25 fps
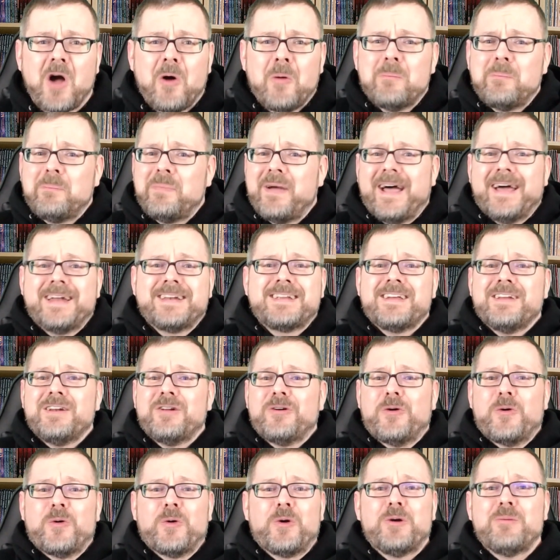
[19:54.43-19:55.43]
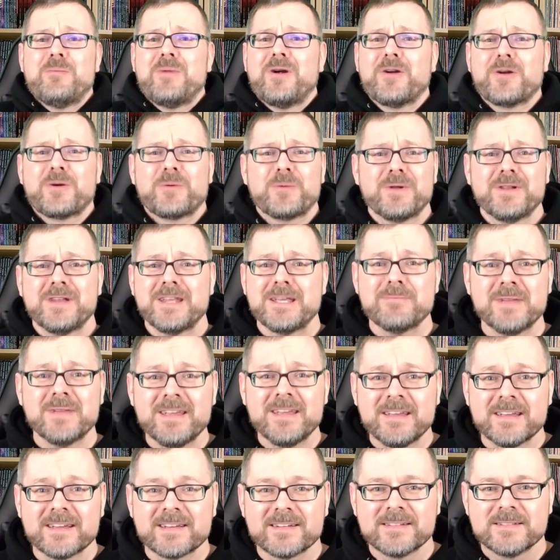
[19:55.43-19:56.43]
How bad can a horror mark really
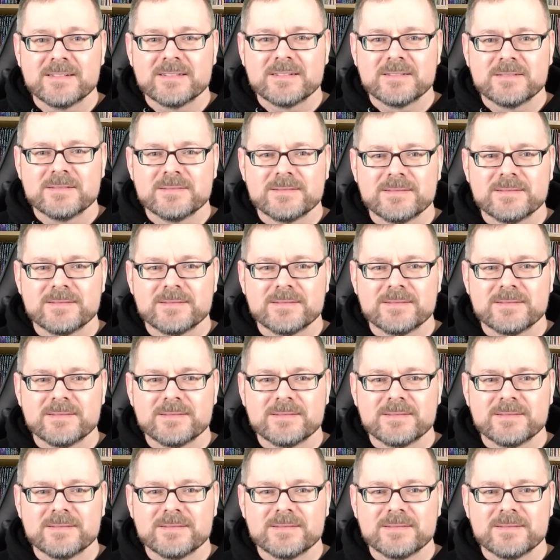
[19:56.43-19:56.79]
be?